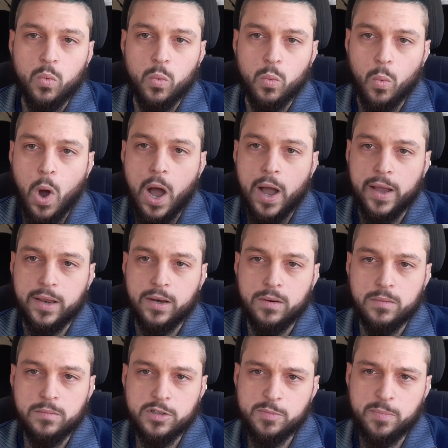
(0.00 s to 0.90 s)
wine,
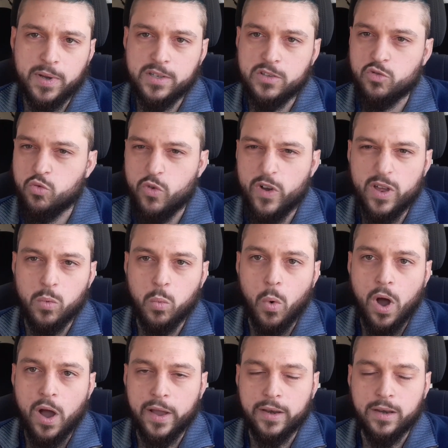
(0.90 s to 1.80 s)
spiced red
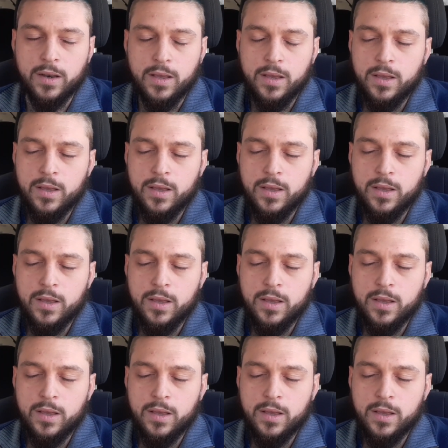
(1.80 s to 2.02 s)
wine.